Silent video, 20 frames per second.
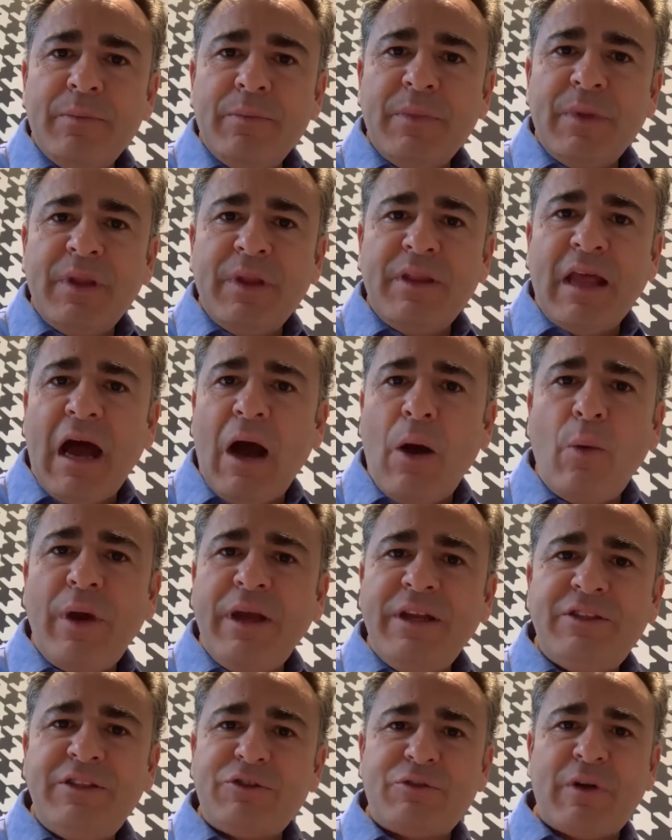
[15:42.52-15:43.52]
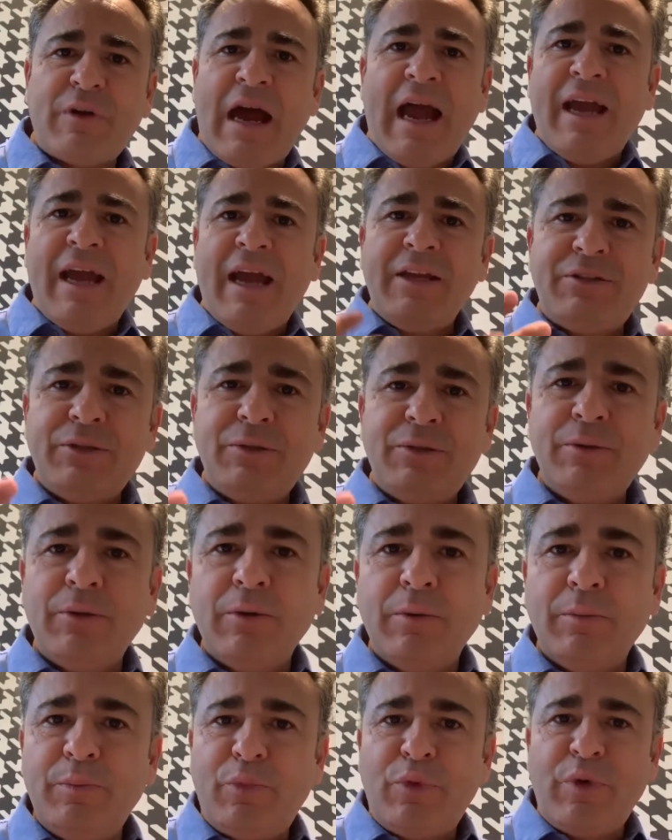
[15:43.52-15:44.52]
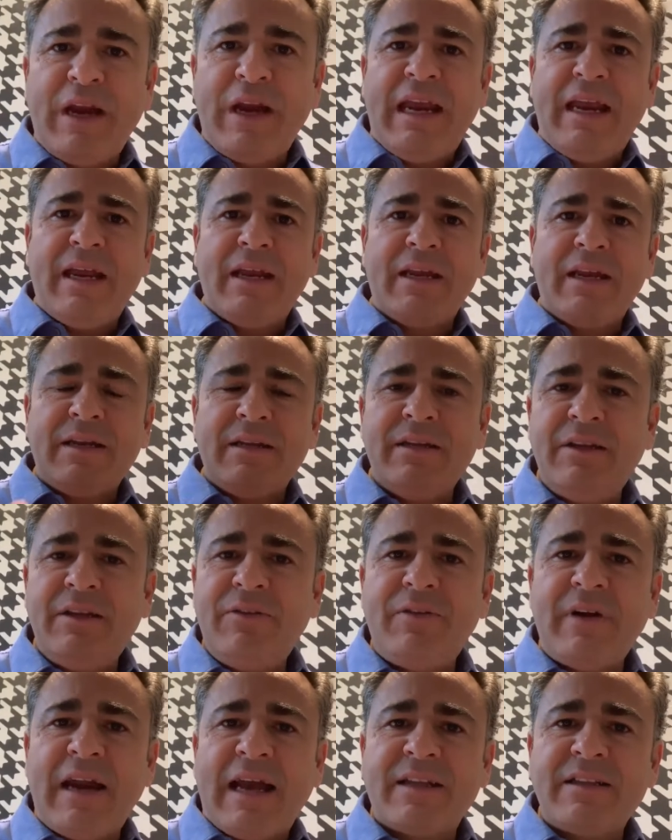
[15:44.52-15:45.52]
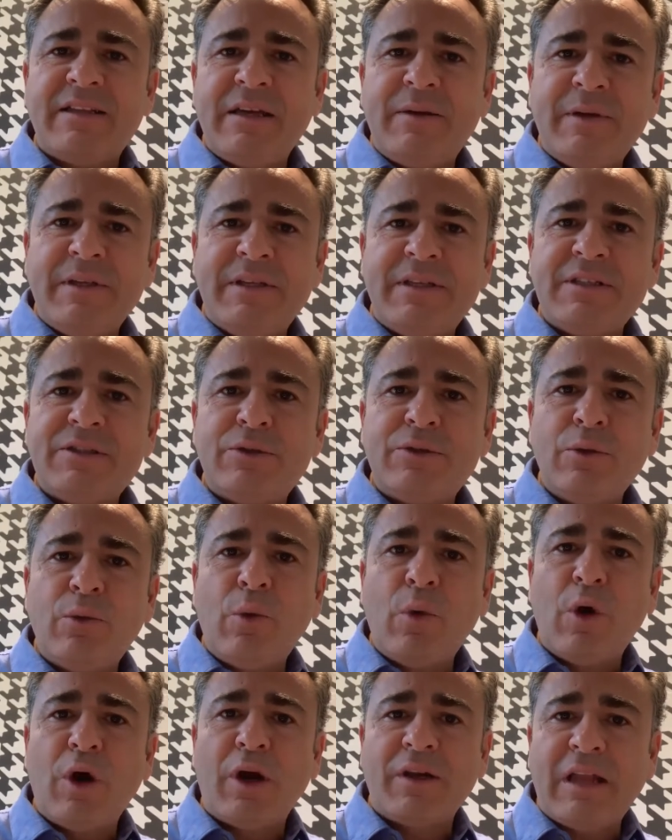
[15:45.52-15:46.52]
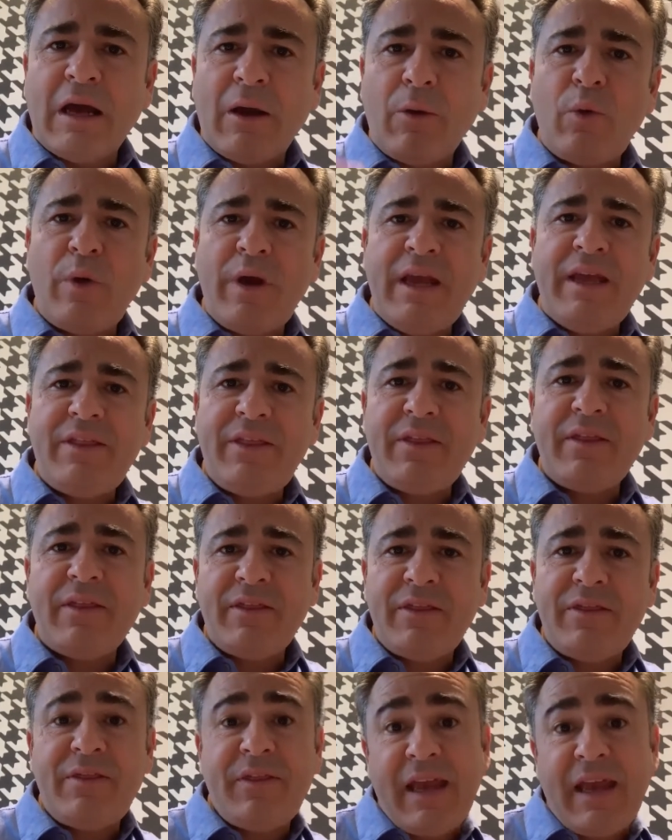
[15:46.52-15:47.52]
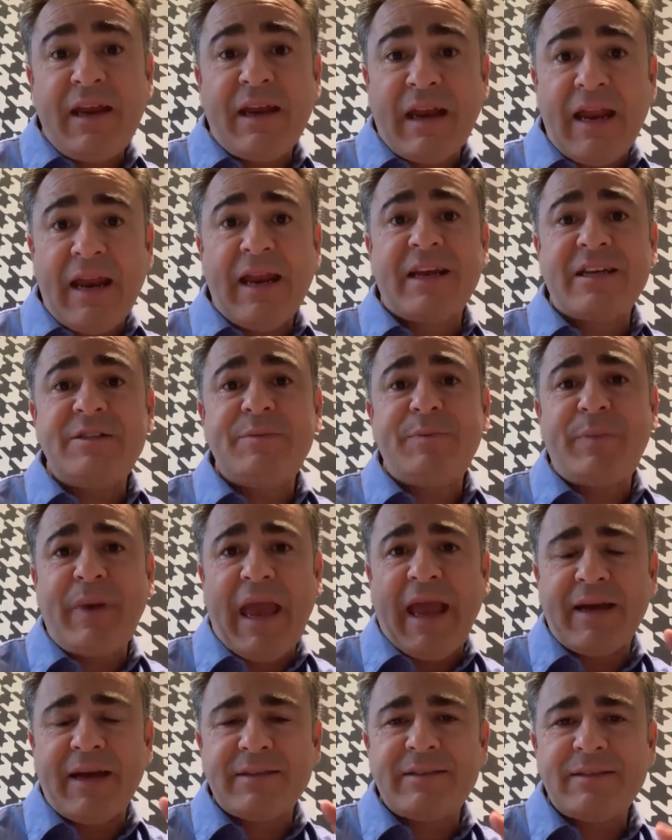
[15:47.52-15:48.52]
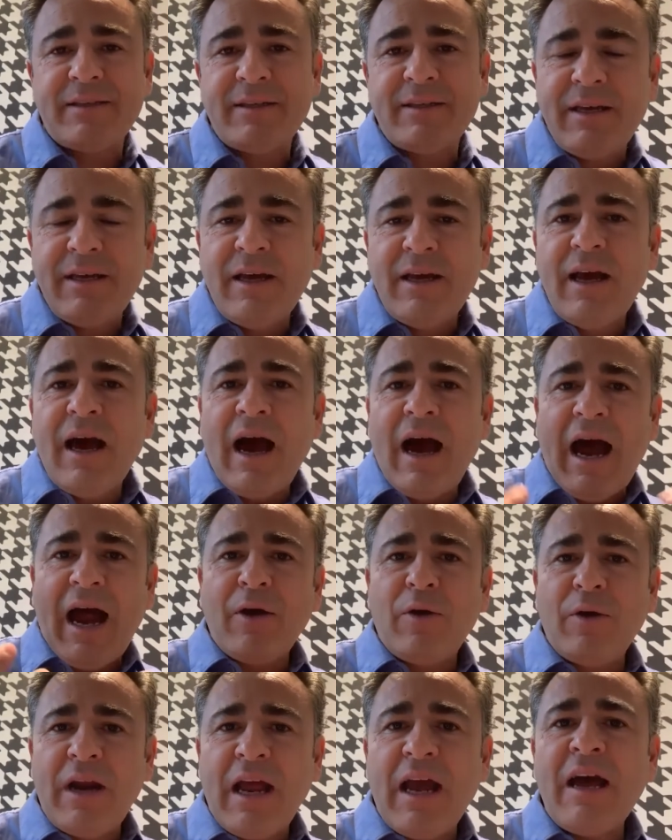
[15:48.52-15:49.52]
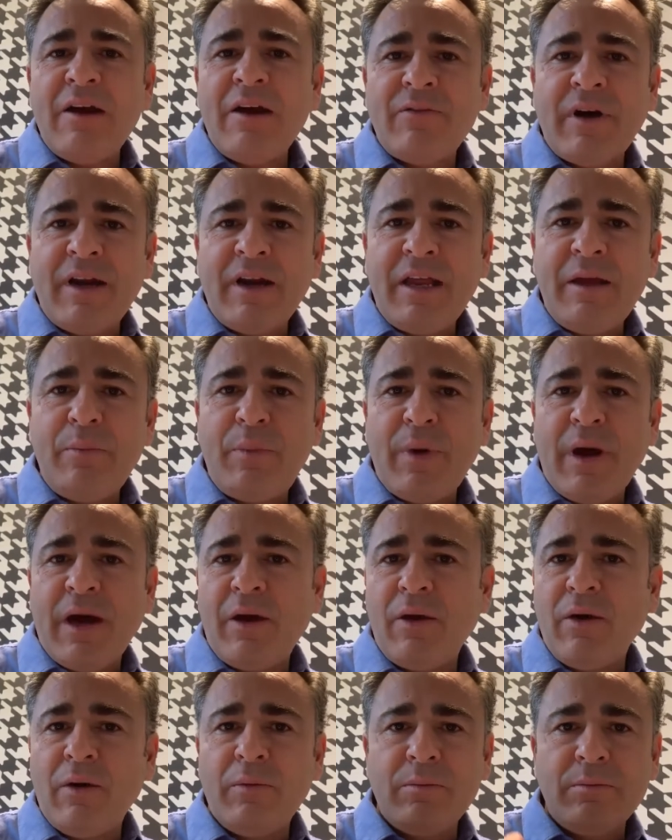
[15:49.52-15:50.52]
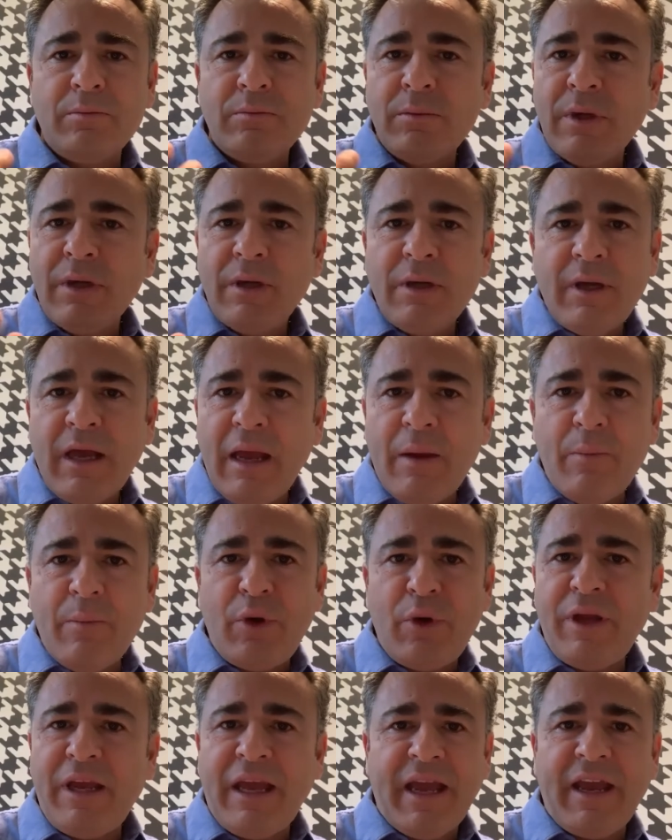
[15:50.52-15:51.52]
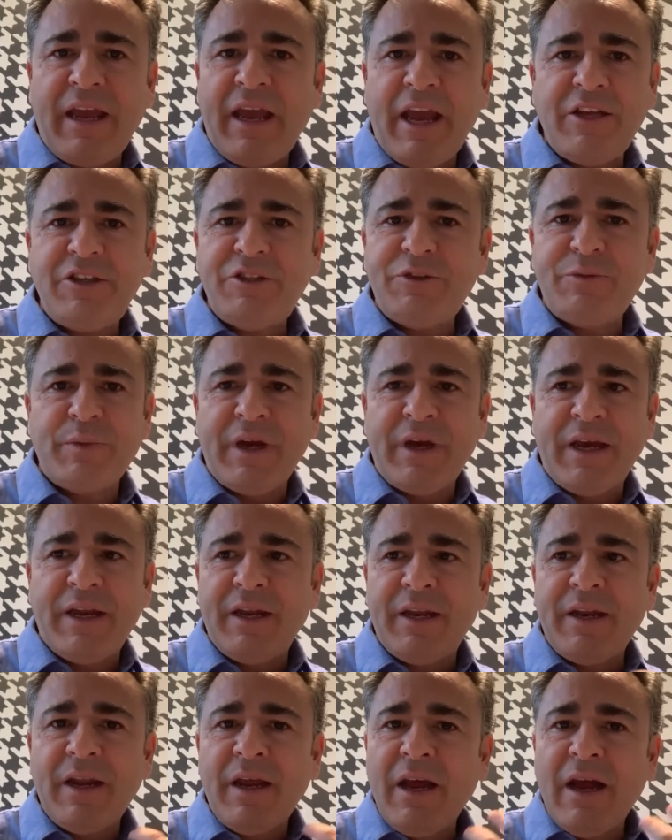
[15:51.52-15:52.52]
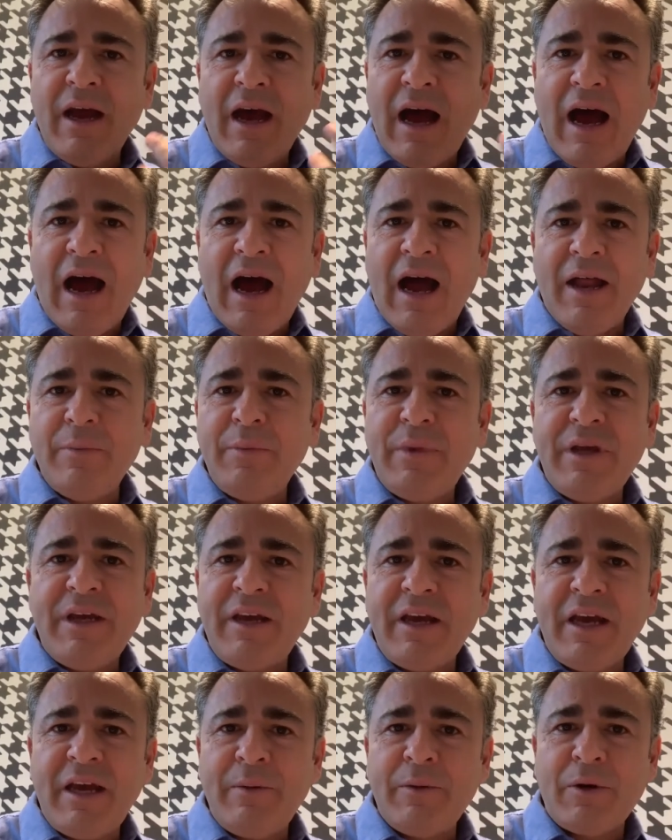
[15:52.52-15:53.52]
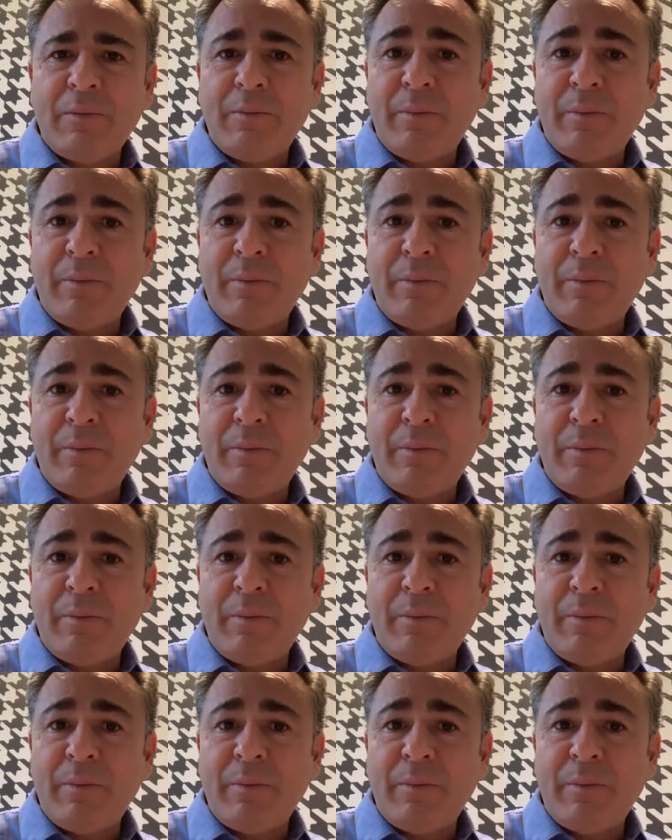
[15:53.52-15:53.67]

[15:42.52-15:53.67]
Now we try to bring different activities to work that we think and expect are going to have an impact on employee engagement and behavior.